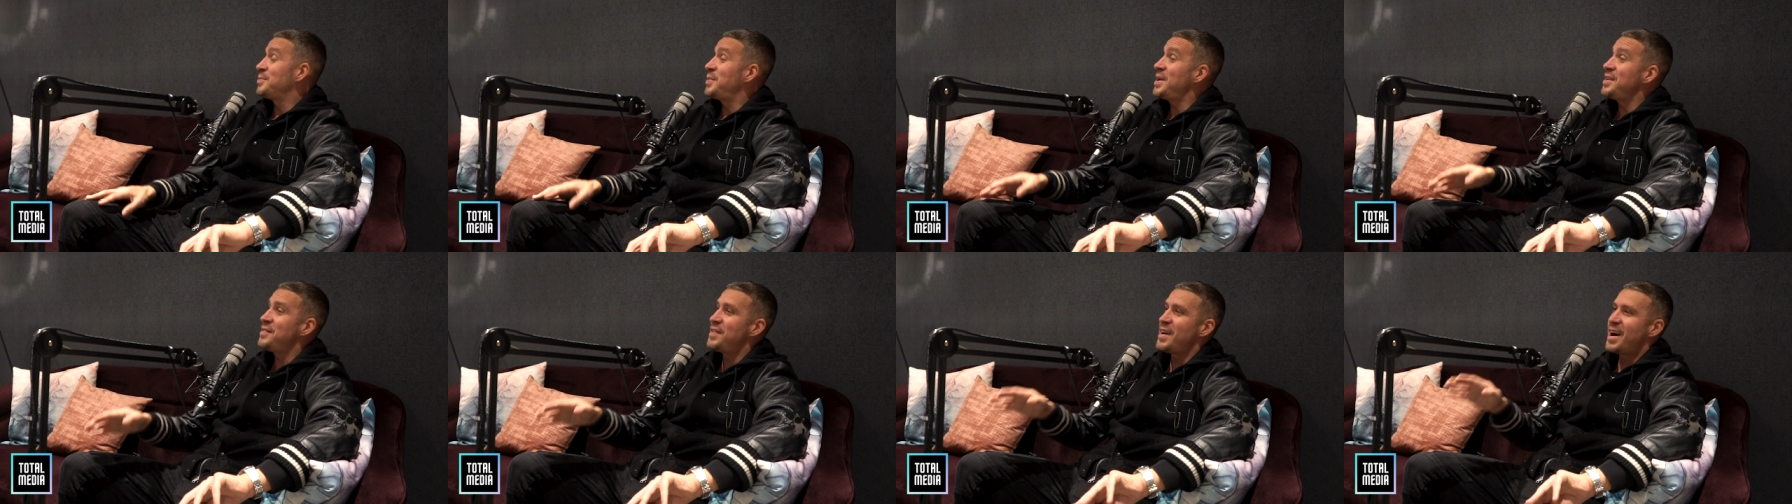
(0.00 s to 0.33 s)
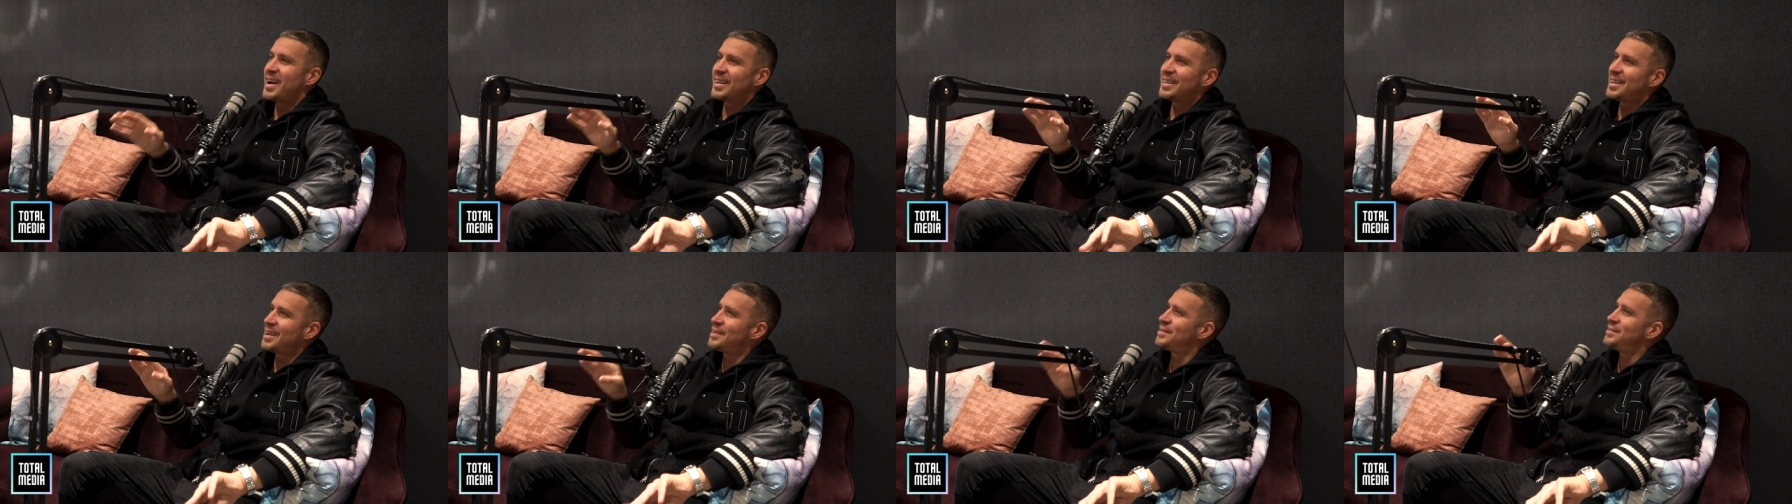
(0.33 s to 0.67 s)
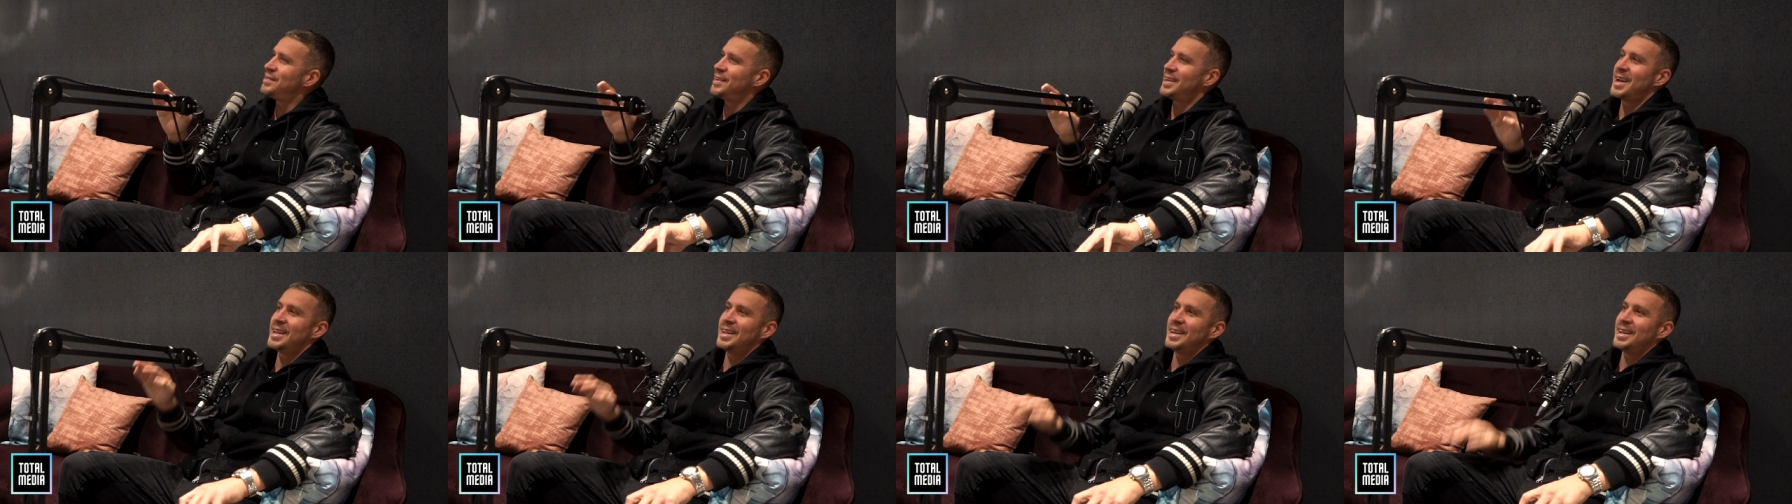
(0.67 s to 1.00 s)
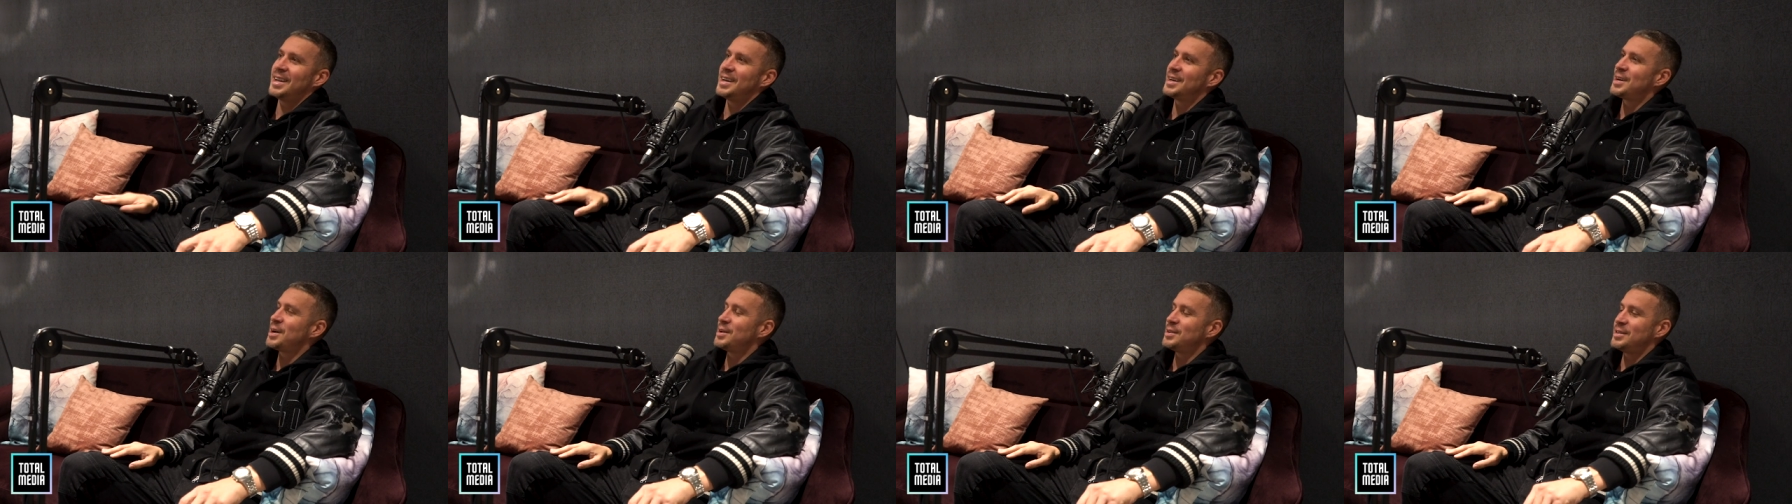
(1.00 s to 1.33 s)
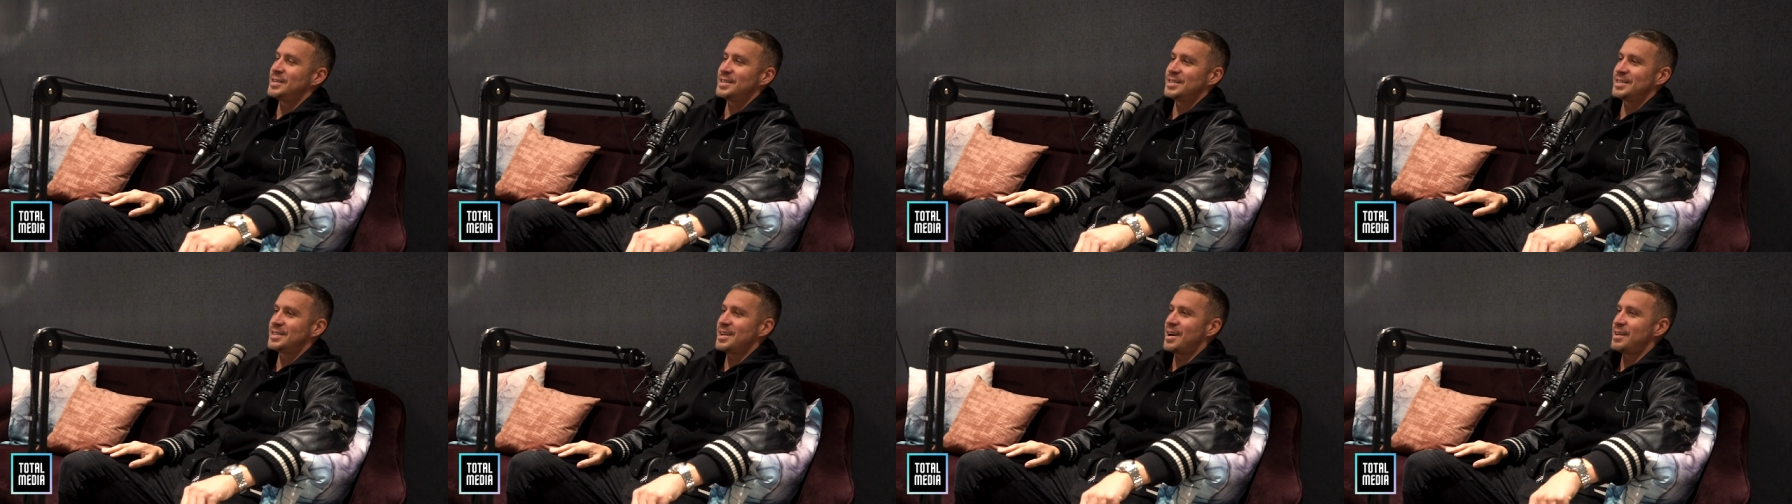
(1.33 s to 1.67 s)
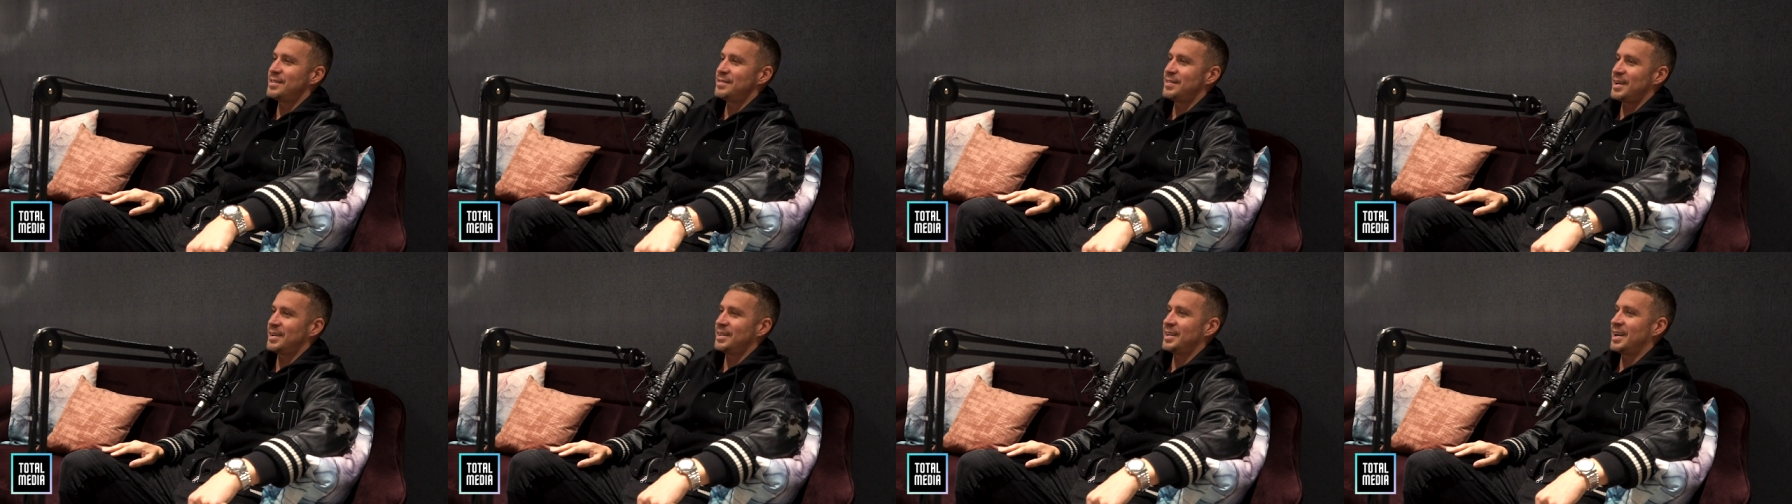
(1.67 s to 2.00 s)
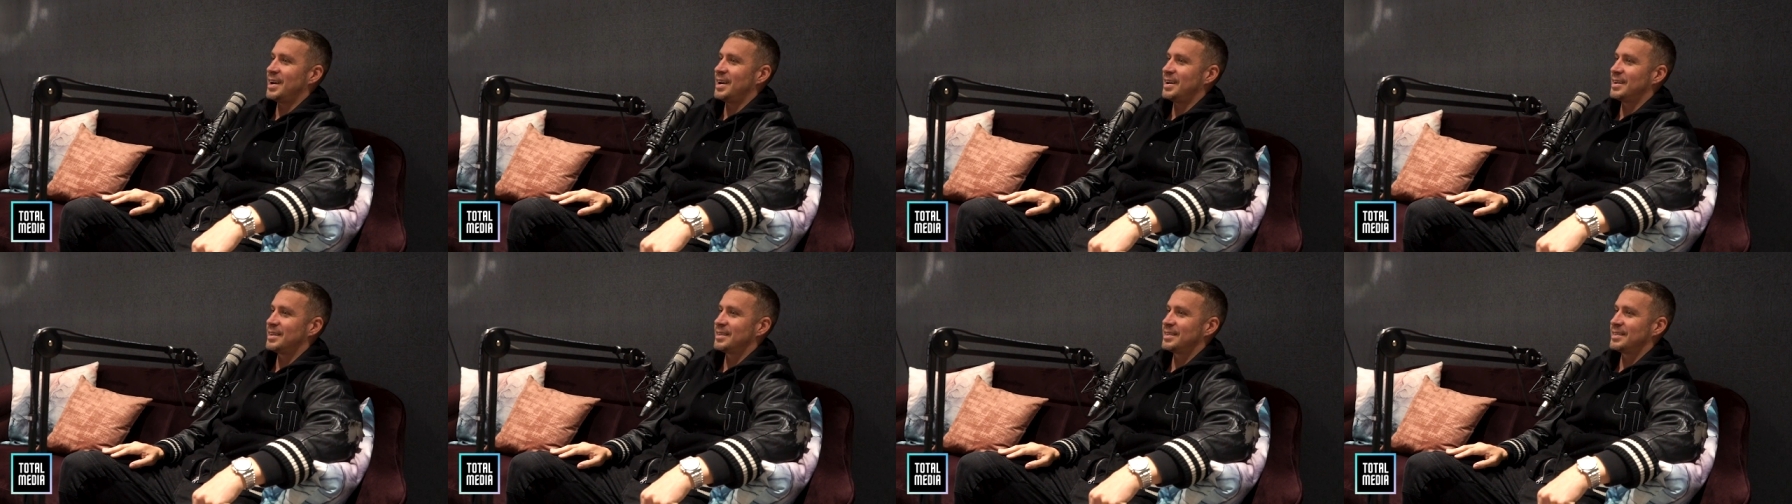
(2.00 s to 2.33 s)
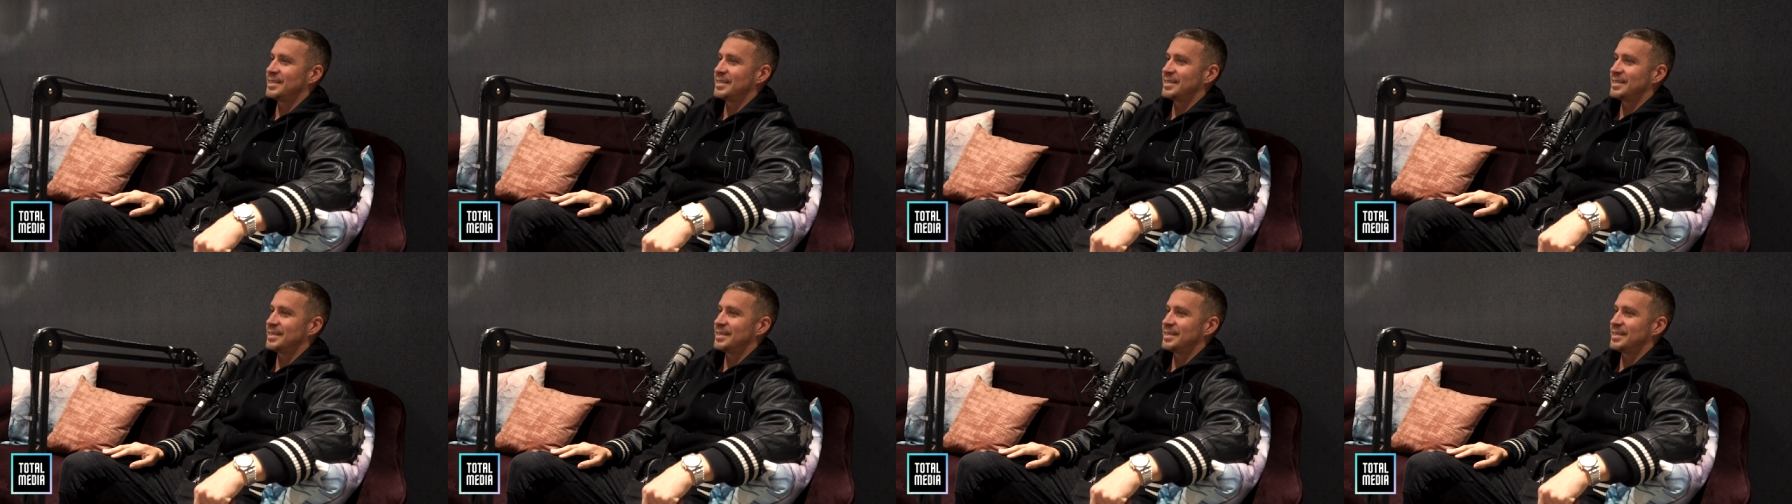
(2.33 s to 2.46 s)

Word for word: to be fair, I don't think any of the coaching staff found out.